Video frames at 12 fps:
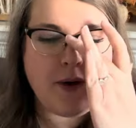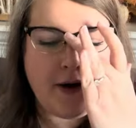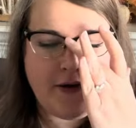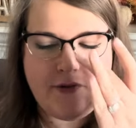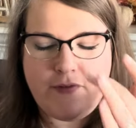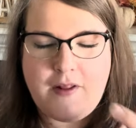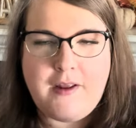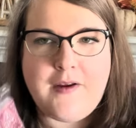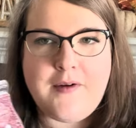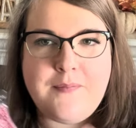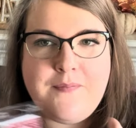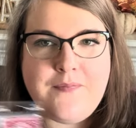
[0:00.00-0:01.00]
kind of like
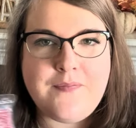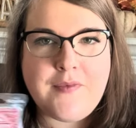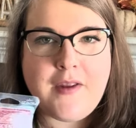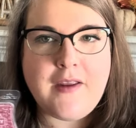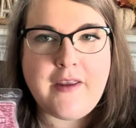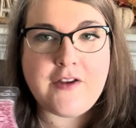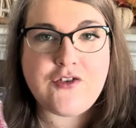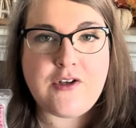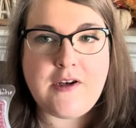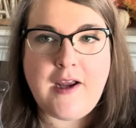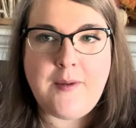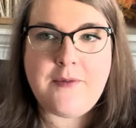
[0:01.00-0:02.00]

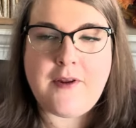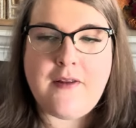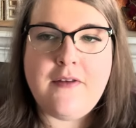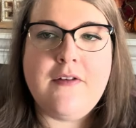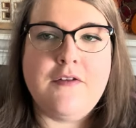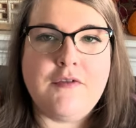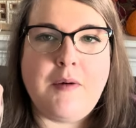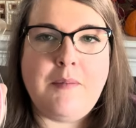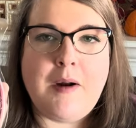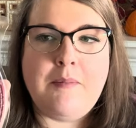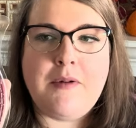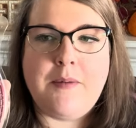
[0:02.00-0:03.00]
kitcheny type scents, Rum
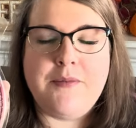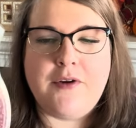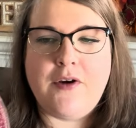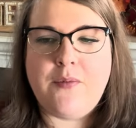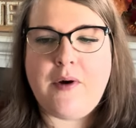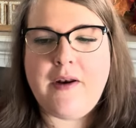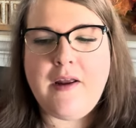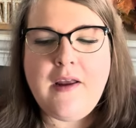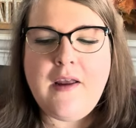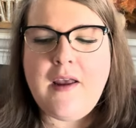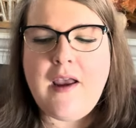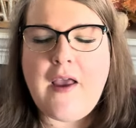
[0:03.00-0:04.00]
Pum Plum's a good one.
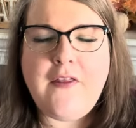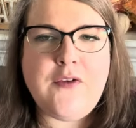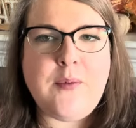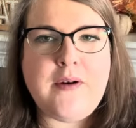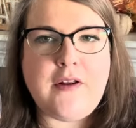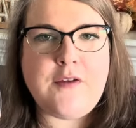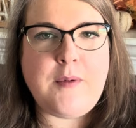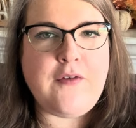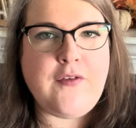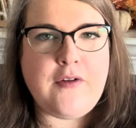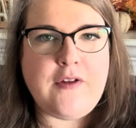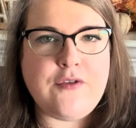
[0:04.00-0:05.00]
And this one does smell
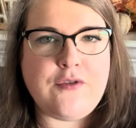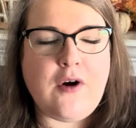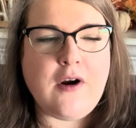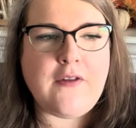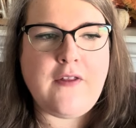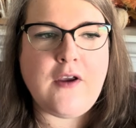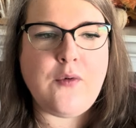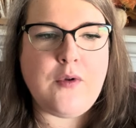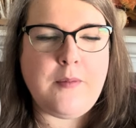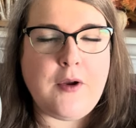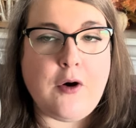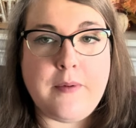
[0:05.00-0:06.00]
fairly strong. I think it
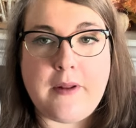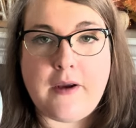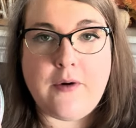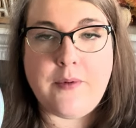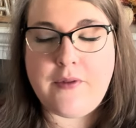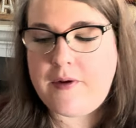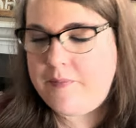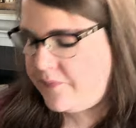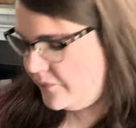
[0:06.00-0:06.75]
will be open layout worthy.